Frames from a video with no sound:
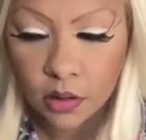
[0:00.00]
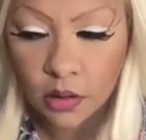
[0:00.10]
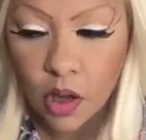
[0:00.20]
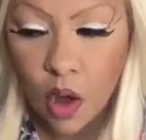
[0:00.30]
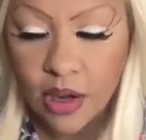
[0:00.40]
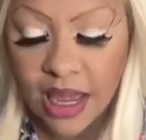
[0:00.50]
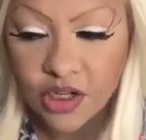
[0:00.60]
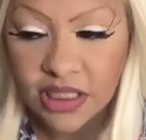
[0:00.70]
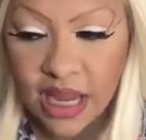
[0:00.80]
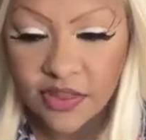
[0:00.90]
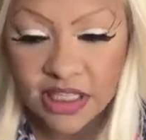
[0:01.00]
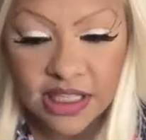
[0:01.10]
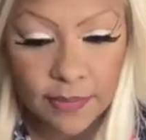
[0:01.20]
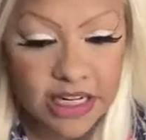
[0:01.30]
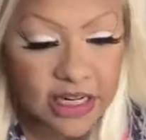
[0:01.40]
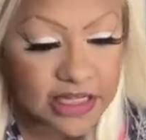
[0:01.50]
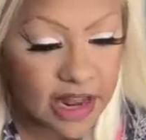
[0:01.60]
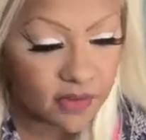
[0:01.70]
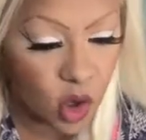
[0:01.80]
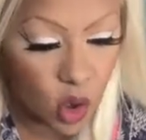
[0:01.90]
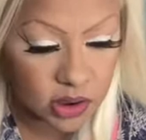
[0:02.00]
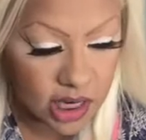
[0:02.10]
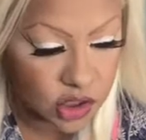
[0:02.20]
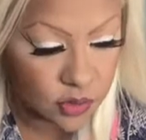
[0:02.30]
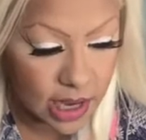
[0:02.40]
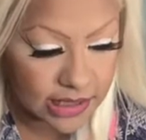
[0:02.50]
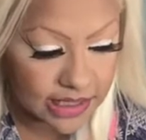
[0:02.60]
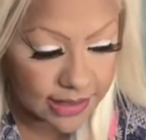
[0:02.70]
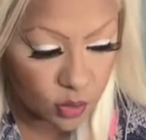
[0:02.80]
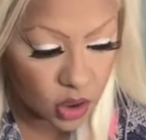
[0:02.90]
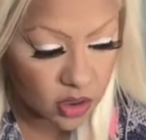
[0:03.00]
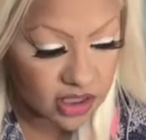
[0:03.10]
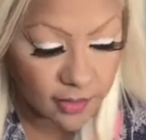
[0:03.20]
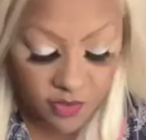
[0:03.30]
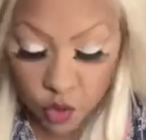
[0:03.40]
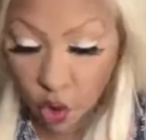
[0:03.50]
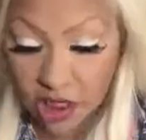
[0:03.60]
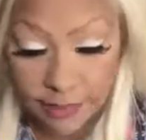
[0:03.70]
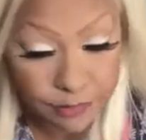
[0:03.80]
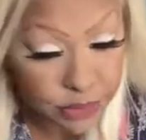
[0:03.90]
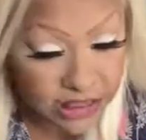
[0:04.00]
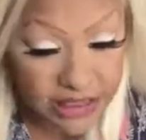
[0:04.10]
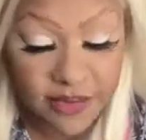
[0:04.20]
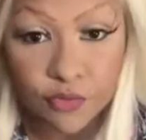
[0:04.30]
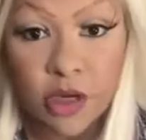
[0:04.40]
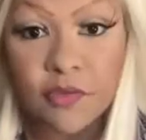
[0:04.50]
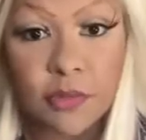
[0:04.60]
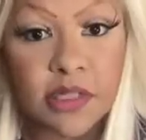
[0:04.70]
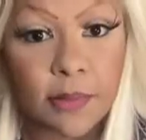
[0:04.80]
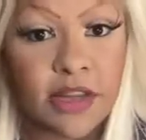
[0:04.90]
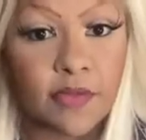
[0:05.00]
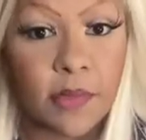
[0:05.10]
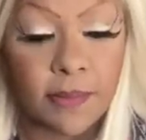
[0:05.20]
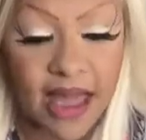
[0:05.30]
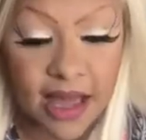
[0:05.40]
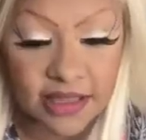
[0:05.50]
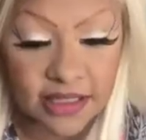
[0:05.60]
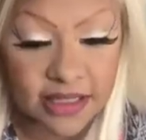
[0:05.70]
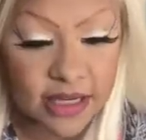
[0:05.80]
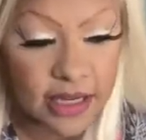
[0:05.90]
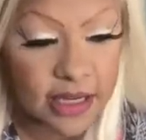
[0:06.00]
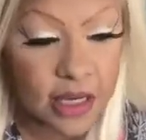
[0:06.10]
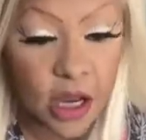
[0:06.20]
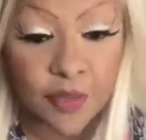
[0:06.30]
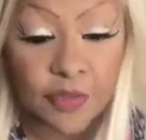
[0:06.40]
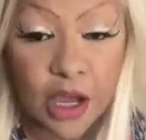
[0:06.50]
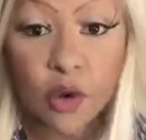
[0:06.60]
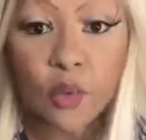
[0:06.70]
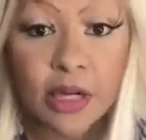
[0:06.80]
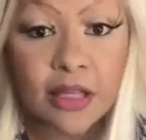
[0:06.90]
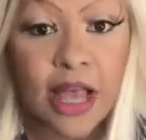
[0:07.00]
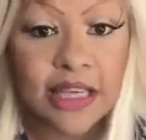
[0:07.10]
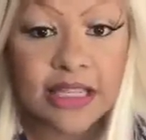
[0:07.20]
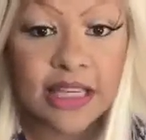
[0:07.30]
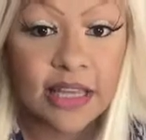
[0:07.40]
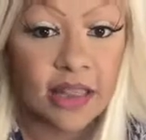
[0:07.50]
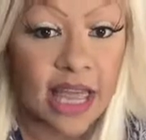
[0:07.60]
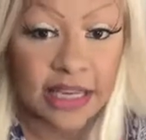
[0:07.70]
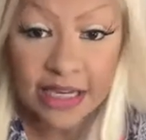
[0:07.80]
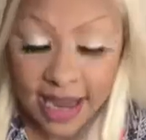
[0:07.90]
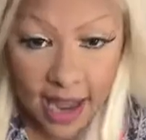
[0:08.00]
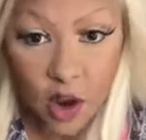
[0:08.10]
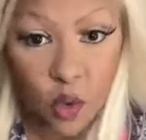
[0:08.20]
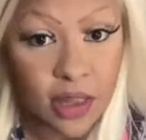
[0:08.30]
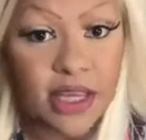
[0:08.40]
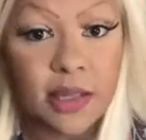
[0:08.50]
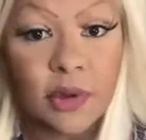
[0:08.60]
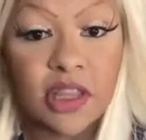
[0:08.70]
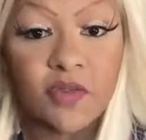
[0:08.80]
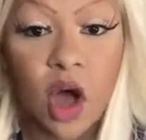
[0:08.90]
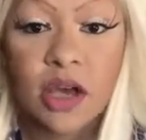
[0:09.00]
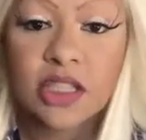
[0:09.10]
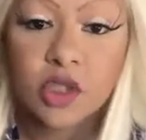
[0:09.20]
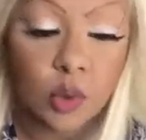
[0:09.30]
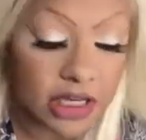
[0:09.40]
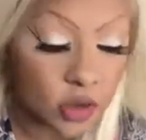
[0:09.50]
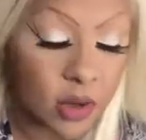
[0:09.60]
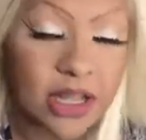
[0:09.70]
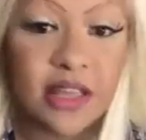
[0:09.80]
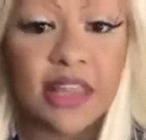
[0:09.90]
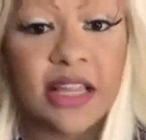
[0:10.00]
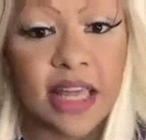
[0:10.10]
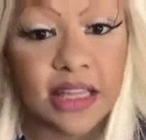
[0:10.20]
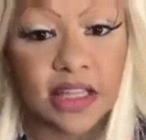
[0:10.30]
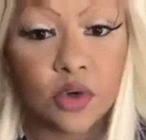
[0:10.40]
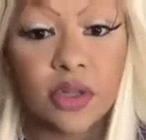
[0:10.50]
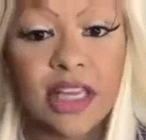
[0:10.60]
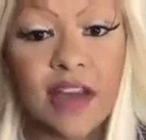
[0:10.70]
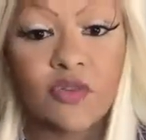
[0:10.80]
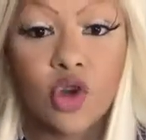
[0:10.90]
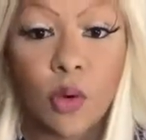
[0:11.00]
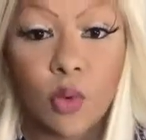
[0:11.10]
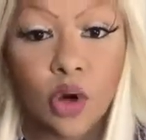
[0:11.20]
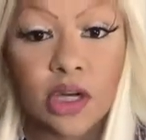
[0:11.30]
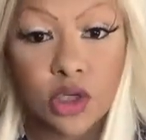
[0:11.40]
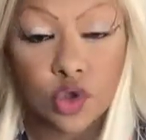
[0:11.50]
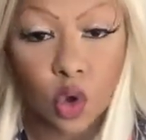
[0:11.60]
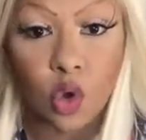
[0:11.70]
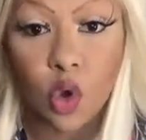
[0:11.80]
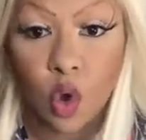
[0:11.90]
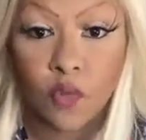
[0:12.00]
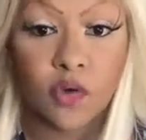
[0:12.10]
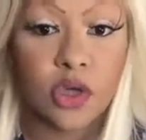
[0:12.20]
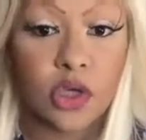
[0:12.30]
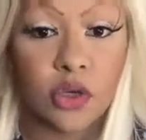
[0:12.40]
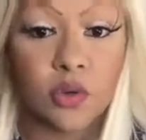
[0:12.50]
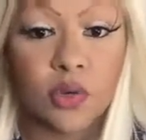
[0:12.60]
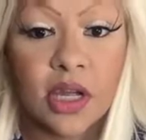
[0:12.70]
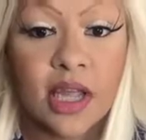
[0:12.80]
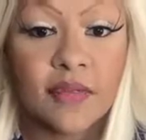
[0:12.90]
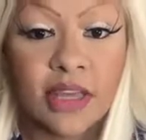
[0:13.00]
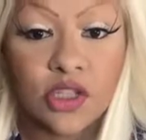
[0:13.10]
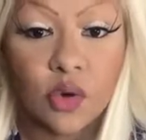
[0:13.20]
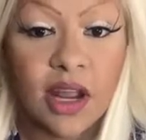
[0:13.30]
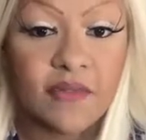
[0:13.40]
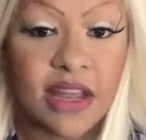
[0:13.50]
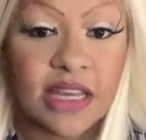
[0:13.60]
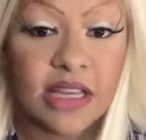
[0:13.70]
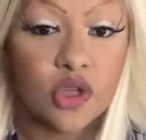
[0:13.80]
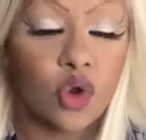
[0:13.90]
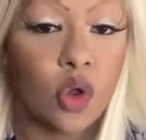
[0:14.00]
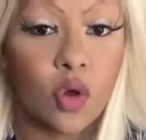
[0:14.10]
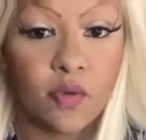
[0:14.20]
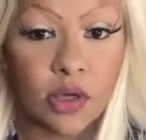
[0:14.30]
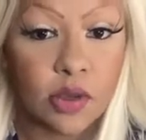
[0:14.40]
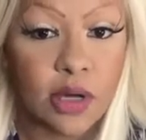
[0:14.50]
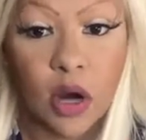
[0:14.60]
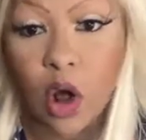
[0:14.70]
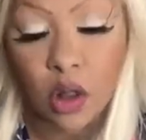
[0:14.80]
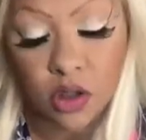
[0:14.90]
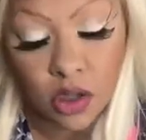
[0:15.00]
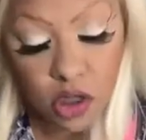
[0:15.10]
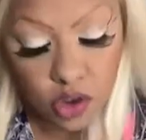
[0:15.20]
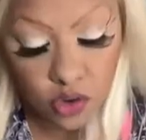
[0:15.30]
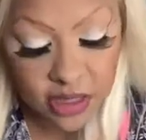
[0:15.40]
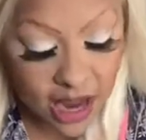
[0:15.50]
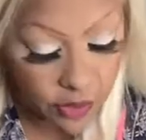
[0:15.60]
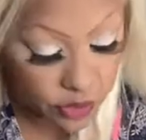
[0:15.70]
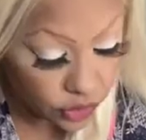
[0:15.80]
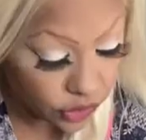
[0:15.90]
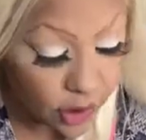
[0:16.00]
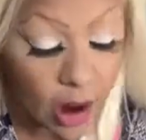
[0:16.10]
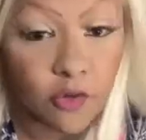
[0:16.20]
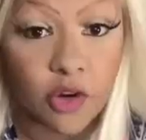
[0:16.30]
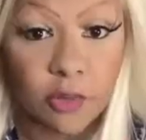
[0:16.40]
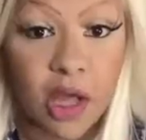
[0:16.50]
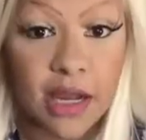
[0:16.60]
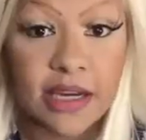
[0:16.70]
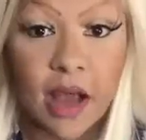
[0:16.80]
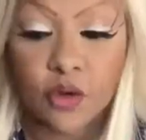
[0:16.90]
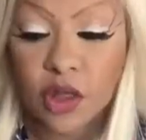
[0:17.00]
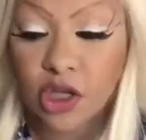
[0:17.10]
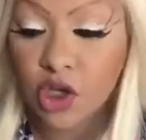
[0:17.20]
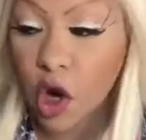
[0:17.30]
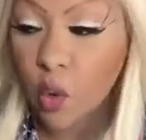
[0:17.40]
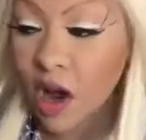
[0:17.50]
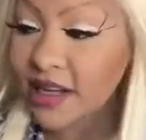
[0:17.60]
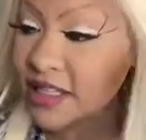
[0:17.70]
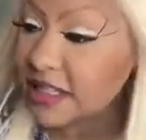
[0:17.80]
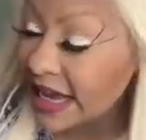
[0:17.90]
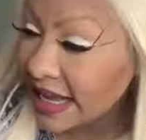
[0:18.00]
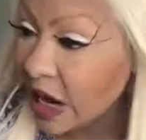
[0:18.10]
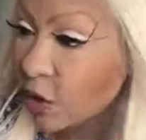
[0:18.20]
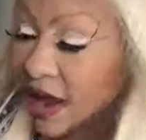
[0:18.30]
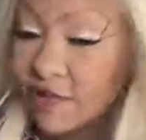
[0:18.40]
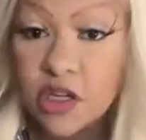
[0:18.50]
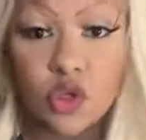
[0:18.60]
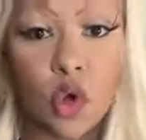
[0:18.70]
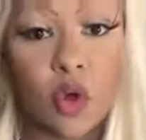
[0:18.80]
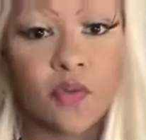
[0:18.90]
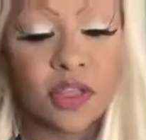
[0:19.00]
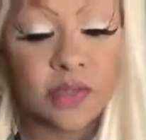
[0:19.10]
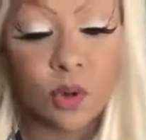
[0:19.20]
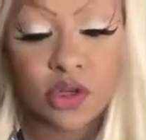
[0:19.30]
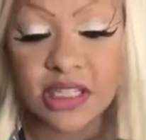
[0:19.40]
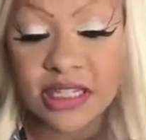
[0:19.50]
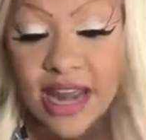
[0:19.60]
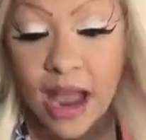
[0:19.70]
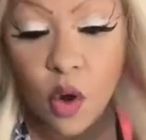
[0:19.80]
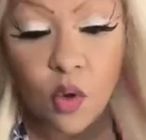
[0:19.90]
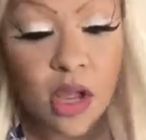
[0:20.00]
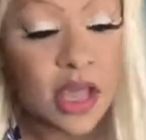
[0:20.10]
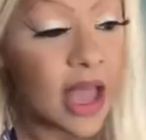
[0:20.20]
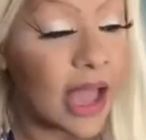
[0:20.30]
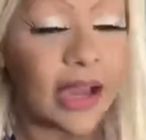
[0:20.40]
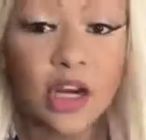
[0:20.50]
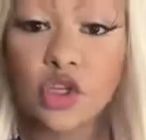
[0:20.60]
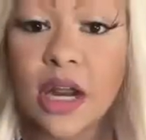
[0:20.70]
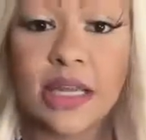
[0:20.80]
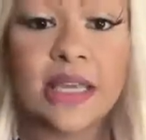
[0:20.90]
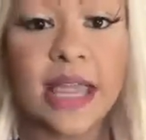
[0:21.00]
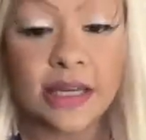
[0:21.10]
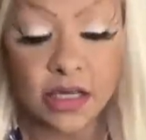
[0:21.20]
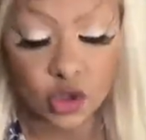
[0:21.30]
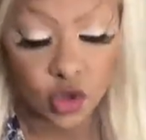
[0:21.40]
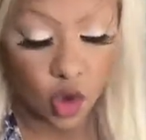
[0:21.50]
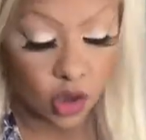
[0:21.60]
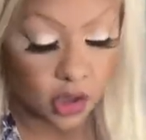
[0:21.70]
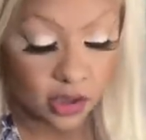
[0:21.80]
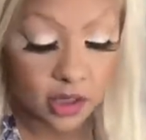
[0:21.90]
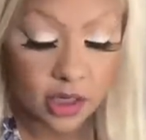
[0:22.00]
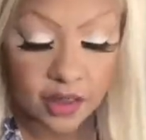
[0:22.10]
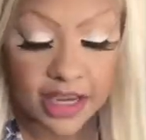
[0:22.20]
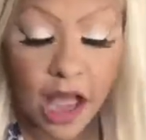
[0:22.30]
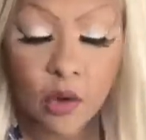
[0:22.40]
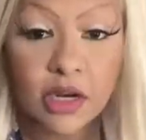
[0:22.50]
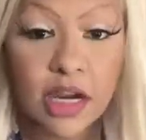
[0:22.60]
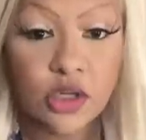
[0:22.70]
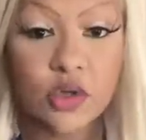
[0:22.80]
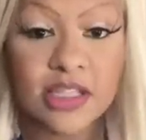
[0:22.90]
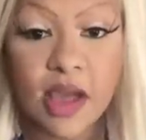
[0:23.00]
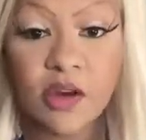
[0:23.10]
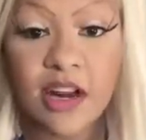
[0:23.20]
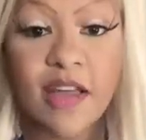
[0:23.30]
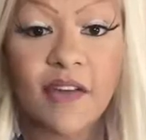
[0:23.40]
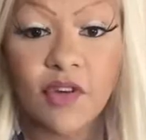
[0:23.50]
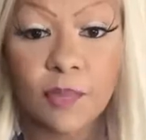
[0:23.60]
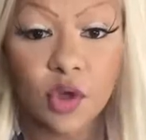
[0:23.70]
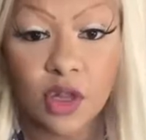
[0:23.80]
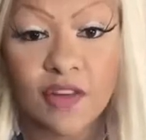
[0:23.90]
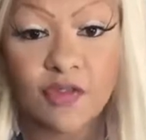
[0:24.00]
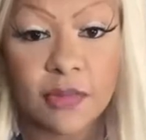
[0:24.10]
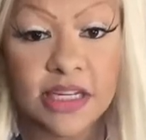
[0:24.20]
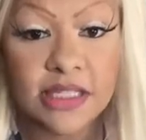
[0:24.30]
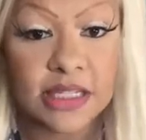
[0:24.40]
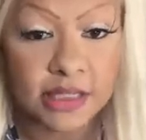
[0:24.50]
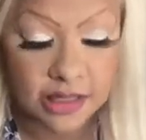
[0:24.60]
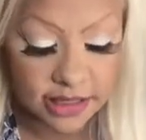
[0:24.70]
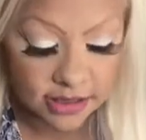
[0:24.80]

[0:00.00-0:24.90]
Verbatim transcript: Okay, I just got that somebody doesn't have a hold on you guys anymore. Some of you are completely free from somebody from the past they're realizing it like now, like in the month of August 2020, that they like literally have no more control over you. They don't have any control over you at all. So now they're they're out for blood. Now they're like, you know what? Since I, I don't have control over this person now, I gotta try to gain control. Like, how can I do this? How can I F up their life from a distance?